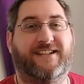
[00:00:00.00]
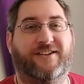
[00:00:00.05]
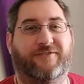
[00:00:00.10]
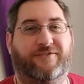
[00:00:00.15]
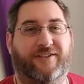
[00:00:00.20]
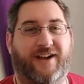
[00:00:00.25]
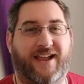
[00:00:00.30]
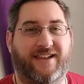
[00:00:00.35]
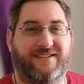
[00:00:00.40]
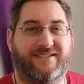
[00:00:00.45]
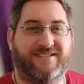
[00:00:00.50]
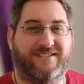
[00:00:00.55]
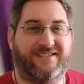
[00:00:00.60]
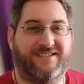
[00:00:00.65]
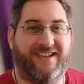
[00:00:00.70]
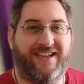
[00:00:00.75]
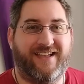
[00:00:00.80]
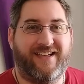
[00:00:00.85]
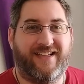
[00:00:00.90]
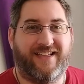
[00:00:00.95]
Hello, friends.
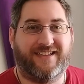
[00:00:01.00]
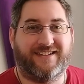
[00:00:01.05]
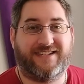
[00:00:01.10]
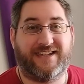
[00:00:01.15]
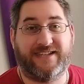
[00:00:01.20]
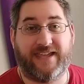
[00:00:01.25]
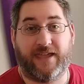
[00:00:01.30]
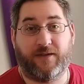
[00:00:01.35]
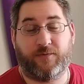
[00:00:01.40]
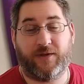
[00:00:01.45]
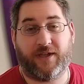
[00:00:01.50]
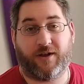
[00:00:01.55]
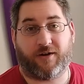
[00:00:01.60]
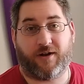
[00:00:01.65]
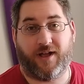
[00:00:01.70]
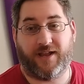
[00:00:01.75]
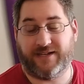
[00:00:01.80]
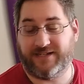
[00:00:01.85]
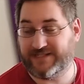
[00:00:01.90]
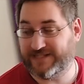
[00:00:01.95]
Today we
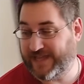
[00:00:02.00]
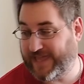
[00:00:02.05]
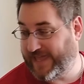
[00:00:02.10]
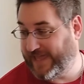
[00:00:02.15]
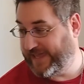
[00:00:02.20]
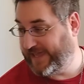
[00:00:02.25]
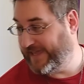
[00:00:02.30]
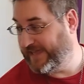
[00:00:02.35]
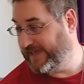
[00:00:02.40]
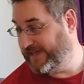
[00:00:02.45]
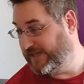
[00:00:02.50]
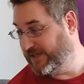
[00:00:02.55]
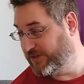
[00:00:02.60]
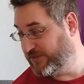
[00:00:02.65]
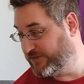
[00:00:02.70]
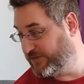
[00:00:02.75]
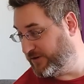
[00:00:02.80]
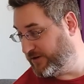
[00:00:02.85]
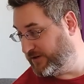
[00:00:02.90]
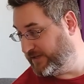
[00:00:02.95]
are on day
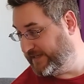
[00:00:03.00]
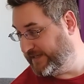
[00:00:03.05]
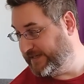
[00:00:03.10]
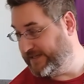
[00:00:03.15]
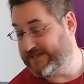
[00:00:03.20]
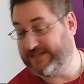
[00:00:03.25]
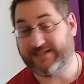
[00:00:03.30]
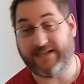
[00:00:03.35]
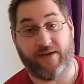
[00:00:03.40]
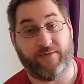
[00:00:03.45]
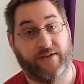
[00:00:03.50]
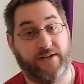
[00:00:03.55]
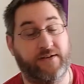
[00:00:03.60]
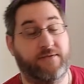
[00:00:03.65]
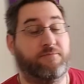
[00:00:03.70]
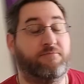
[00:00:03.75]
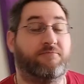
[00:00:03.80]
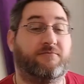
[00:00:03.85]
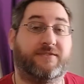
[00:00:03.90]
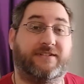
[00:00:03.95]

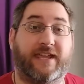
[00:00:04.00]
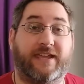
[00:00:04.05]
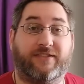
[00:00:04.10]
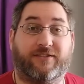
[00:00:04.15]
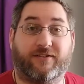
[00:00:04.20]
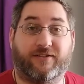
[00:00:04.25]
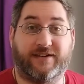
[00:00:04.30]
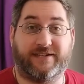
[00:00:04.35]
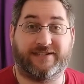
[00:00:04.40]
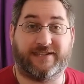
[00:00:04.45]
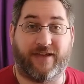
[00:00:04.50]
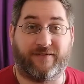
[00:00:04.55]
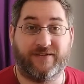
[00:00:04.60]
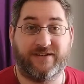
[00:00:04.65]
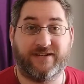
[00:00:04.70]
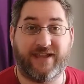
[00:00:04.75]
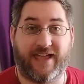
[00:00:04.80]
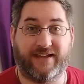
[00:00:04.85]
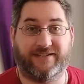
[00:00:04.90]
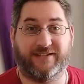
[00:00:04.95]
37. Day
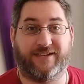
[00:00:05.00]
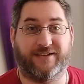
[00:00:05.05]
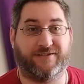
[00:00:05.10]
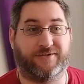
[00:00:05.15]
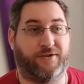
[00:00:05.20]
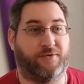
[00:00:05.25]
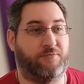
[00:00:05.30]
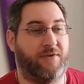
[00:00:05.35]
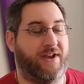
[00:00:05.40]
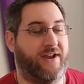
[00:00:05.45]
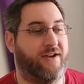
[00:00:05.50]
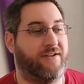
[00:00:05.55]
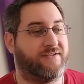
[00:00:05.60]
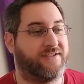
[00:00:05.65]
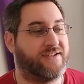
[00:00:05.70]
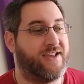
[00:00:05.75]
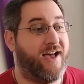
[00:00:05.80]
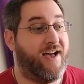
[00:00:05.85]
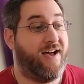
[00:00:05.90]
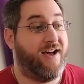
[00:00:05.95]
37, had to consult my
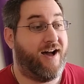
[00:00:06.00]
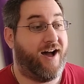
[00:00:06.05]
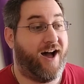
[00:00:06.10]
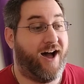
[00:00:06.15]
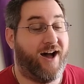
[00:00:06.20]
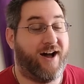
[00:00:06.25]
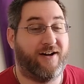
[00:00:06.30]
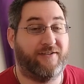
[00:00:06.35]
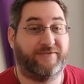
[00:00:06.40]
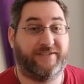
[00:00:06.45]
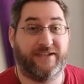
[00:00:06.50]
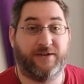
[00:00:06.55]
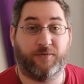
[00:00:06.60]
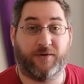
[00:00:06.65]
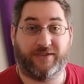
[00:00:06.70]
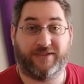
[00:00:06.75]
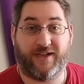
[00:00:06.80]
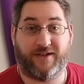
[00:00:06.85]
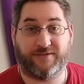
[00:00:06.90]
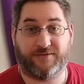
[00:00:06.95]
notes, of the
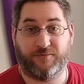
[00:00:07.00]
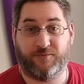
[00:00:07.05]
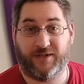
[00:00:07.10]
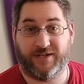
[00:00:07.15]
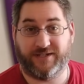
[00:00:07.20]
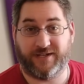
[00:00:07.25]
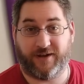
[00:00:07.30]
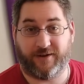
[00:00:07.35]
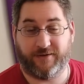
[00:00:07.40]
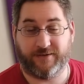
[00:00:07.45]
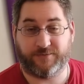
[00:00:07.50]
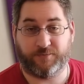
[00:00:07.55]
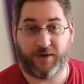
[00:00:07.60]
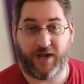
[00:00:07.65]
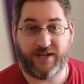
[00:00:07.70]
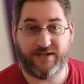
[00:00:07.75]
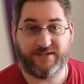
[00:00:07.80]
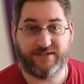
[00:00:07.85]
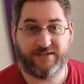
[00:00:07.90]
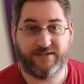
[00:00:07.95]
1001 Tarot
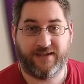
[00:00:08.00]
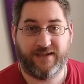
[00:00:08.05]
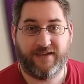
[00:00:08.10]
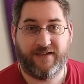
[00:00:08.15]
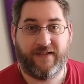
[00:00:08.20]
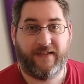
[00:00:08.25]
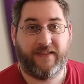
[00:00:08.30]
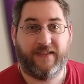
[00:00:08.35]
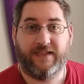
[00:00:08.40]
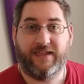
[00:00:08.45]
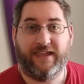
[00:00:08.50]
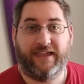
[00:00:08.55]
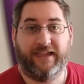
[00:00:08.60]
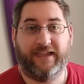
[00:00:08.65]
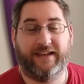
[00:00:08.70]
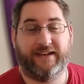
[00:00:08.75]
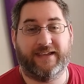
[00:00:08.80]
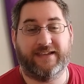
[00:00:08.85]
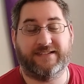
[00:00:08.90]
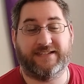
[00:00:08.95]
Spreads.
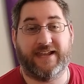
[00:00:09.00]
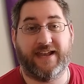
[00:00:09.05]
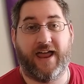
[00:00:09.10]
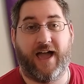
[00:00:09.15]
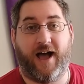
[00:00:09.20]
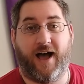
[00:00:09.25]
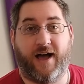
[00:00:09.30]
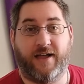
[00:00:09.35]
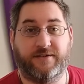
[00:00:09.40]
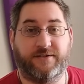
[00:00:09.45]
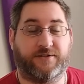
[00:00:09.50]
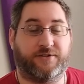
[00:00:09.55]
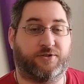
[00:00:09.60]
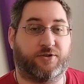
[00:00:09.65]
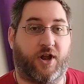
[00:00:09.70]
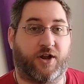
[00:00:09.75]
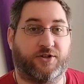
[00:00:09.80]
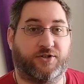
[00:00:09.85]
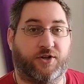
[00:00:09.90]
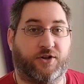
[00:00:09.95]
It is an
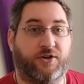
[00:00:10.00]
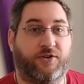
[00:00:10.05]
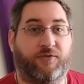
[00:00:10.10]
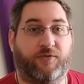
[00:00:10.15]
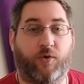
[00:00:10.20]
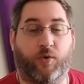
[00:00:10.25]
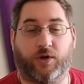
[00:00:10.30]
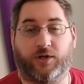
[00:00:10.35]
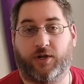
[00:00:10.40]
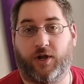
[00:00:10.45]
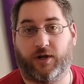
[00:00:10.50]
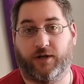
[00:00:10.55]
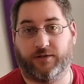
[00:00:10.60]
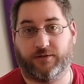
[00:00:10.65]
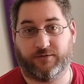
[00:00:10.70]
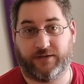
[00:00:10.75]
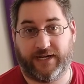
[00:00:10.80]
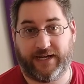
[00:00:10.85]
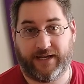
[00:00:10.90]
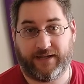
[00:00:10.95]
unstructured
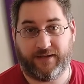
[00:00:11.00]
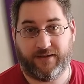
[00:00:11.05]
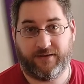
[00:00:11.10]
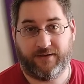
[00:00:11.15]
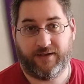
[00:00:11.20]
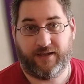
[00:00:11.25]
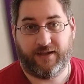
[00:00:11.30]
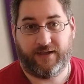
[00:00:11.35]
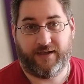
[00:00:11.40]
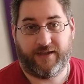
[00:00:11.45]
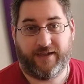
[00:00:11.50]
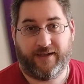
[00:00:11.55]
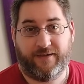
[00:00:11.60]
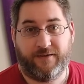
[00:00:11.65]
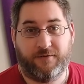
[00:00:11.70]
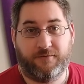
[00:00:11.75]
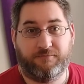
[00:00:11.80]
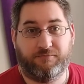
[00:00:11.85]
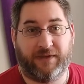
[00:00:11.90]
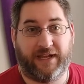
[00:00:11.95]
four-card reading,
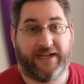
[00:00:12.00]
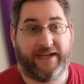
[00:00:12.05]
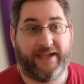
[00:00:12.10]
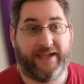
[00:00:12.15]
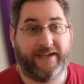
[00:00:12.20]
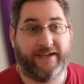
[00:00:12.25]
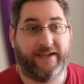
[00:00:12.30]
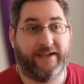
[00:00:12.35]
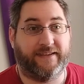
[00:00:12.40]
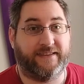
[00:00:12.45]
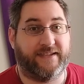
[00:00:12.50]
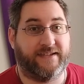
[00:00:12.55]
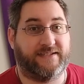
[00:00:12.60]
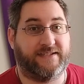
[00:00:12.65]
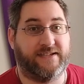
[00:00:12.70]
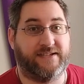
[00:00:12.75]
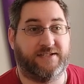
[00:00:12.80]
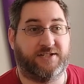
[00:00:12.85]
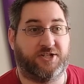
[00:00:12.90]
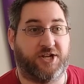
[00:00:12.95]
meaning
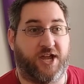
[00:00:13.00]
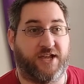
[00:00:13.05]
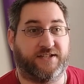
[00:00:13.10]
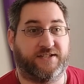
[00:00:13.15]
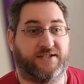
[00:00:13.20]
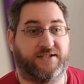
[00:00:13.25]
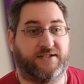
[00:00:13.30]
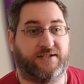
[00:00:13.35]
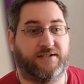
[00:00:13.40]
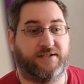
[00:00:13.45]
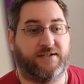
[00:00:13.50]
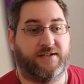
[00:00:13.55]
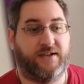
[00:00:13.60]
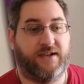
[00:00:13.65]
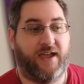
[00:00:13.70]
this is just